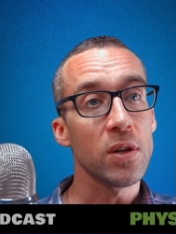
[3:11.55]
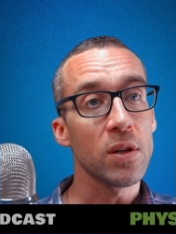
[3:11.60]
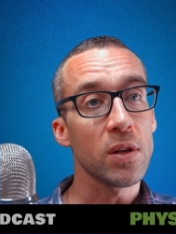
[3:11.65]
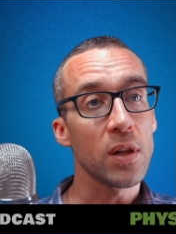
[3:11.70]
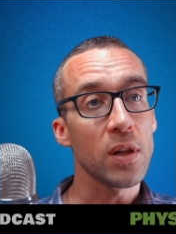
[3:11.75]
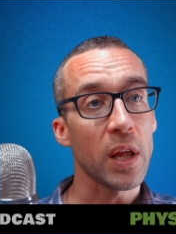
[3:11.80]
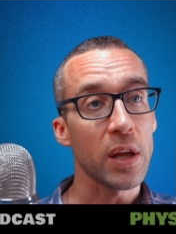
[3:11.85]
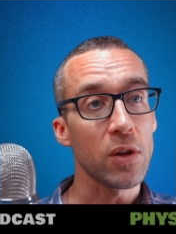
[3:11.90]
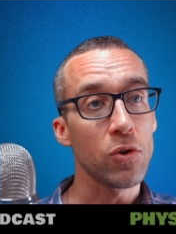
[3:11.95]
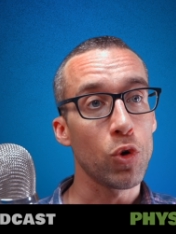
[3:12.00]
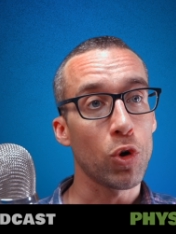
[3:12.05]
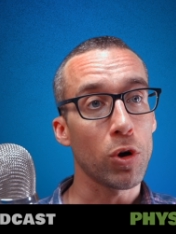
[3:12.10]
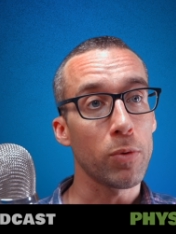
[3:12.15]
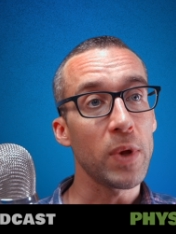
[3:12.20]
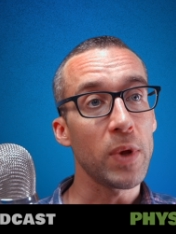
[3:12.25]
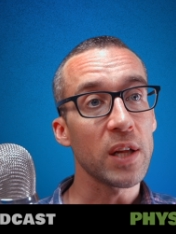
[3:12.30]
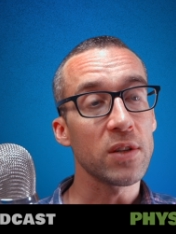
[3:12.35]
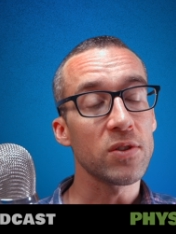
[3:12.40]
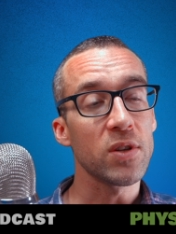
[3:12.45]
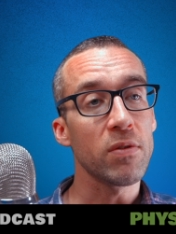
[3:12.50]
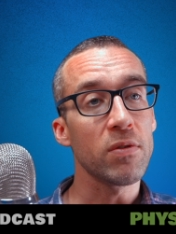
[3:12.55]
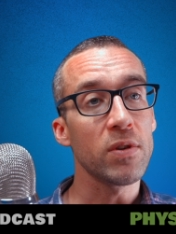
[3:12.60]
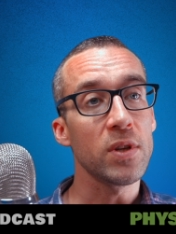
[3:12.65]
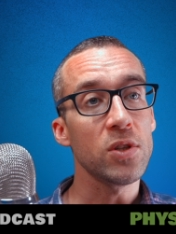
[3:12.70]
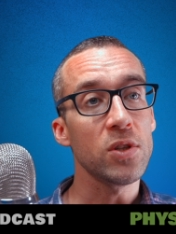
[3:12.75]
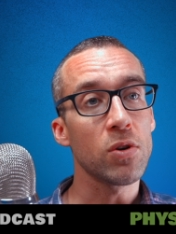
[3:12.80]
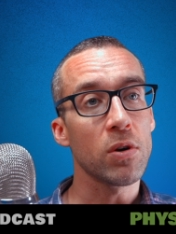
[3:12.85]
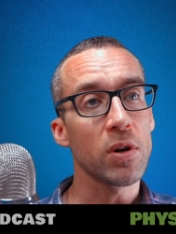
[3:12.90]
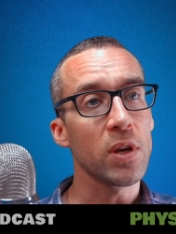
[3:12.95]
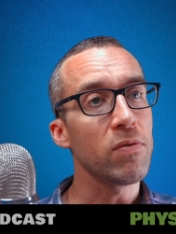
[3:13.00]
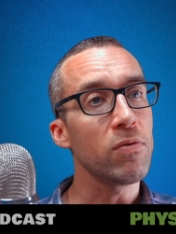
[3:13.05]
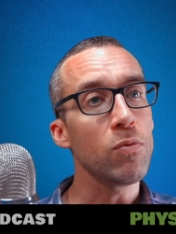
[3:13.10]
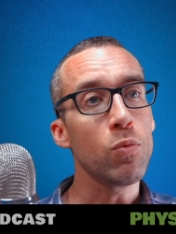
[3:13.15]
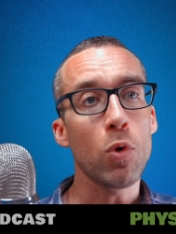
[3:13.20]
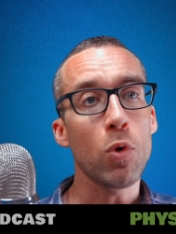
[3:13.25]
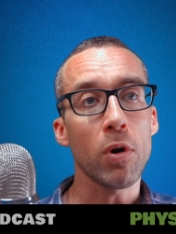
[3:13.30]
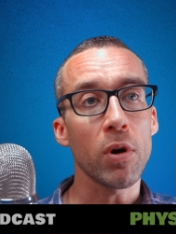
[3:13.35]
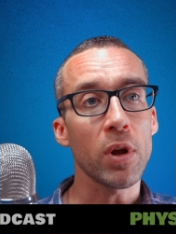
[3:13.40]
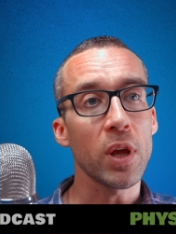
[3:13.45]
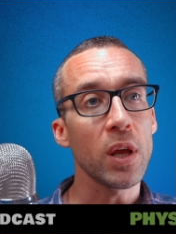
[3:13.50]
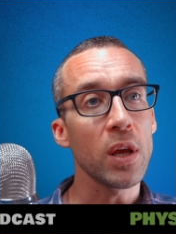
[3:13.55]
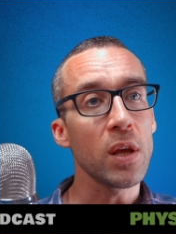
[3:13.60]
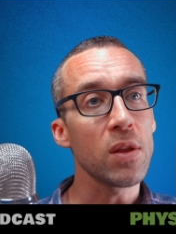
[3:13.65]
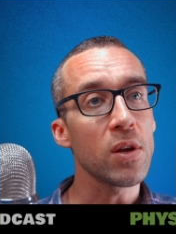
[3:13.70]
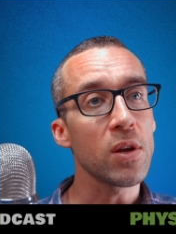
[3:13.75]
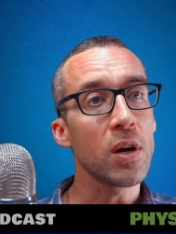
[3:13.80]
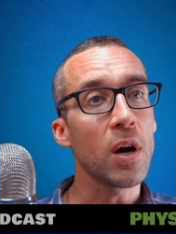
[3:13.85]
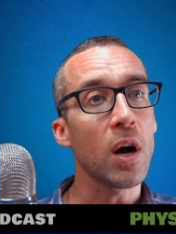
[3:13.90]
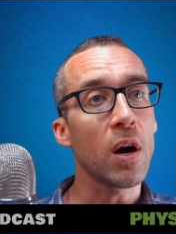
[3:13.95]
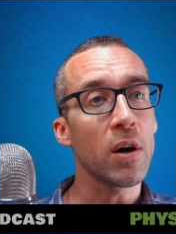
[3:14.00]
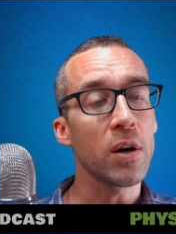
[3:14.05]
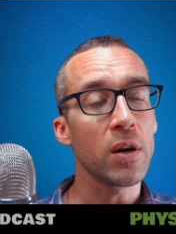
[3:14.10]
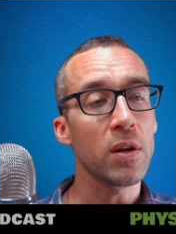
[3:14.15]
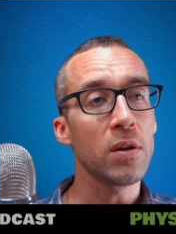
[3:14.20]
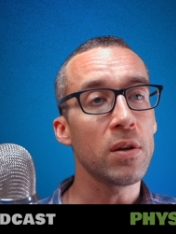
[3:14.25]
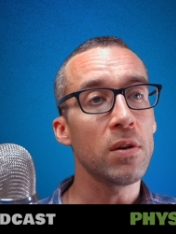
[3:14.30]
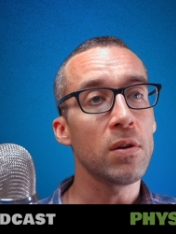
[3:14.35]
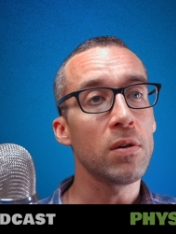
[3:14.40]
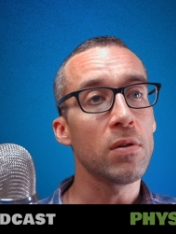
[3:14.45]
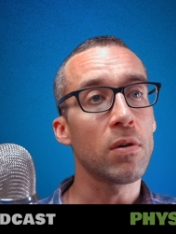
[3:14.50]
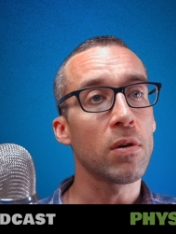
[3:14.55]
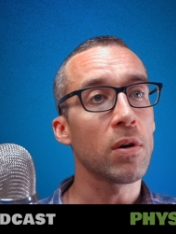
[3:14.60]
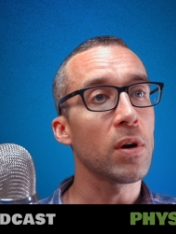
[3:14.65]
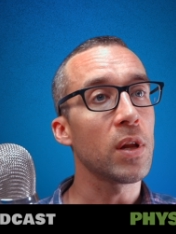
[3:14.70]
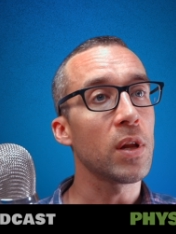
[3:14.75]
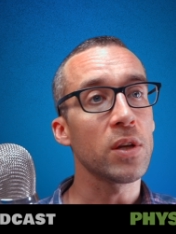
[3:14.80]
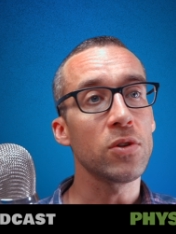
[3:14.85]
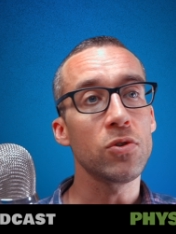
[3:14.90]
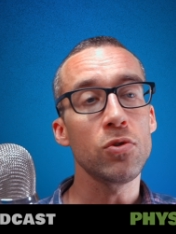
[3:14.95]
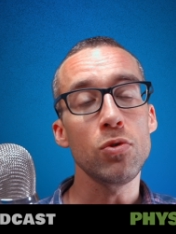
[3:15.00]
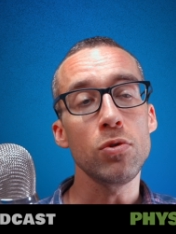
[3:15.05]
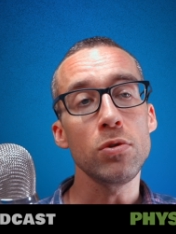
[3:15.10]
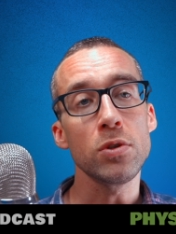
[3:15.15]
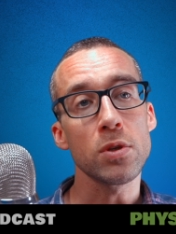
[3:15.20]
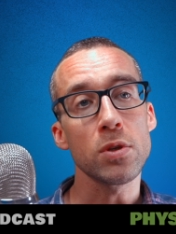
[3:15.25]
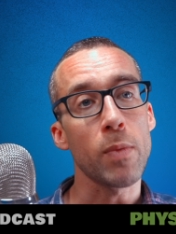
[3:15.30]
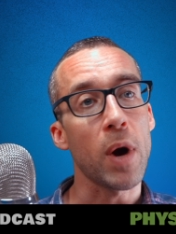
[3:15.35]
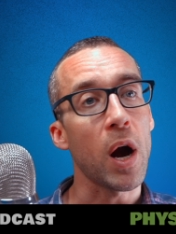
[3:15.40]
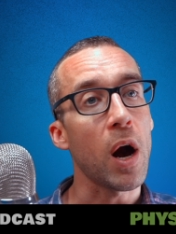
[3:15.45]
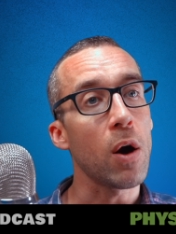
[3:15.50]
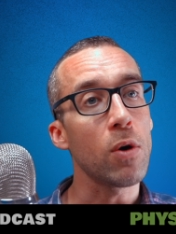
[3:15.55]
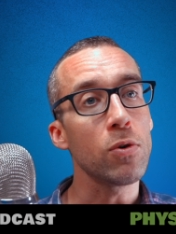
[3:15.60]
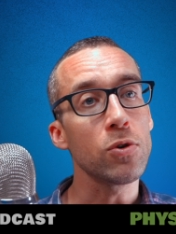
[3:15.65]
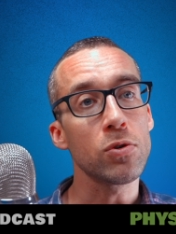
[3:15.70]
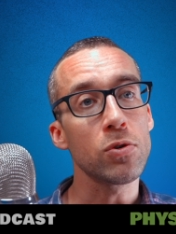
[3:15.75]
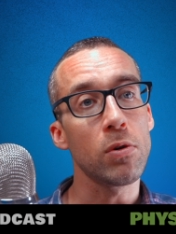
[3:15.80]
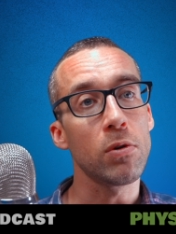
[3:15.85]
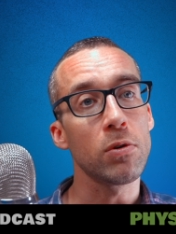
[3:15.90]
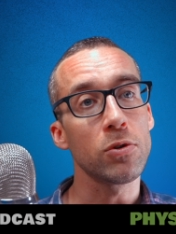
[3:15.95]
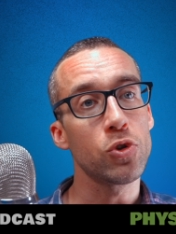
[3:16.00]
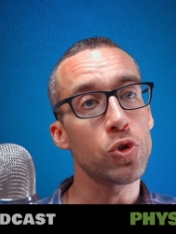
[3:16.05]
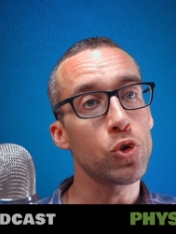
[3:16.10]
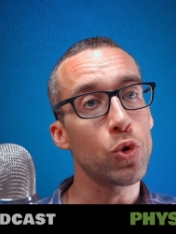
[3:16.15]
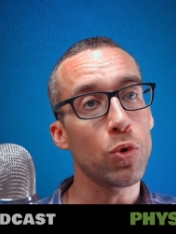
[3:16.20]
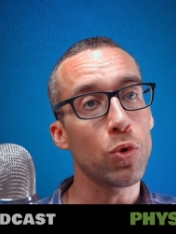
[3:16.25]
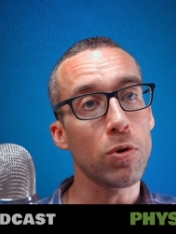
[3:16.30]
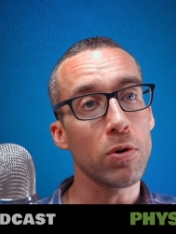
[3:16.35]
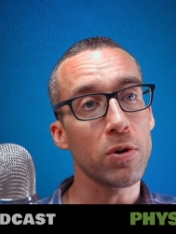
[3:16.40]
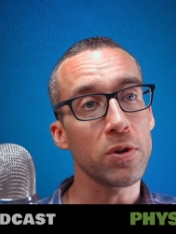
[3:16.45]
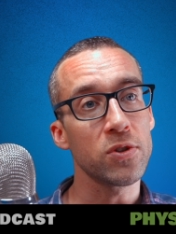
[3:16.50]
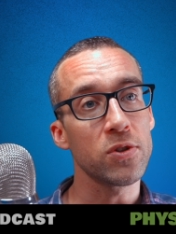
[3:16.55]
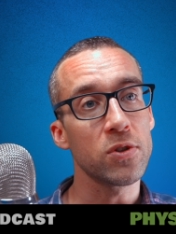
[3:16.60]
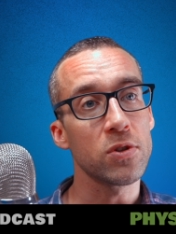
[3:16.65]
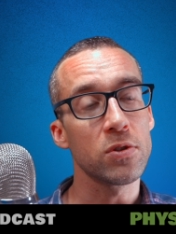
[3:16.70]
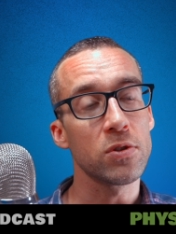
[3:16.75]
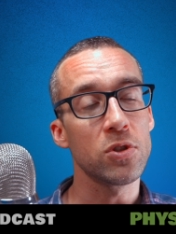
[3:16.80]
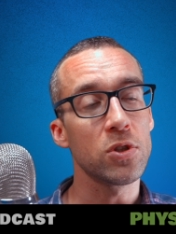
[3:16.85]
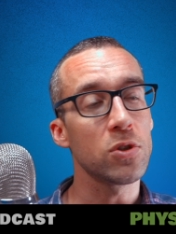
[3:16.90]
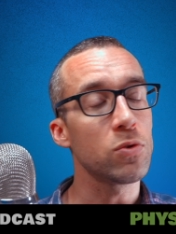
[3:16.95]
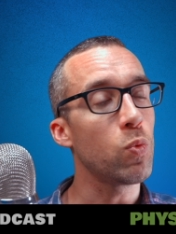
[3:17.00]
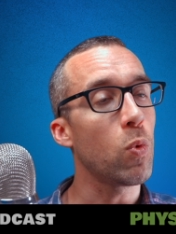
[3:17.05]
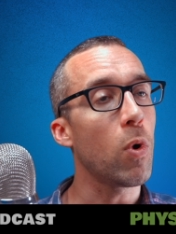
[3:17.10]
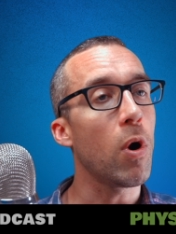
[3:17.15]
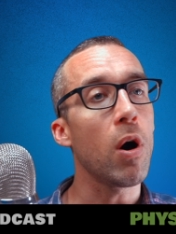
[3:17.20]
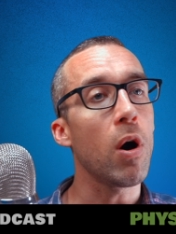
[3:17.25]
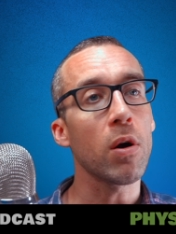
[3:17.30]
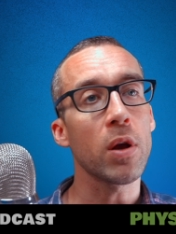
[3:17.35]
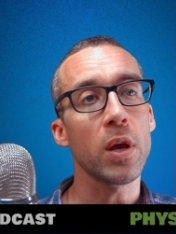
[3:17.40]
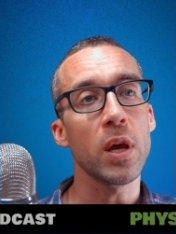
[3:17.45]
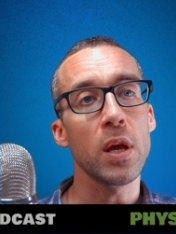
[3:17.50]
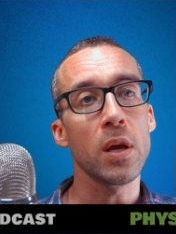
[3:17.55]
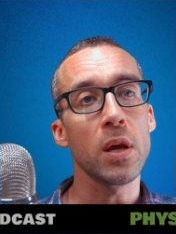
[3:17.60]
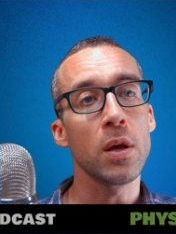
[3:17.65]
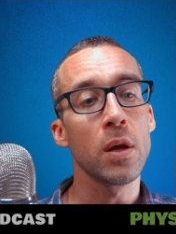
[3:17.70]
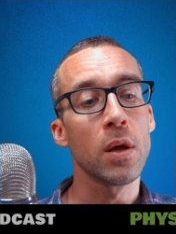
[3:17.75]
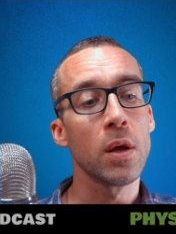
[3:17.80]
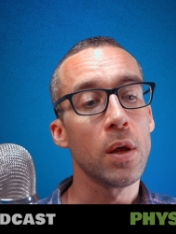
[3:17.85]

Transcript: like normal activities or even working in the garden or like doing some household chores, just walking.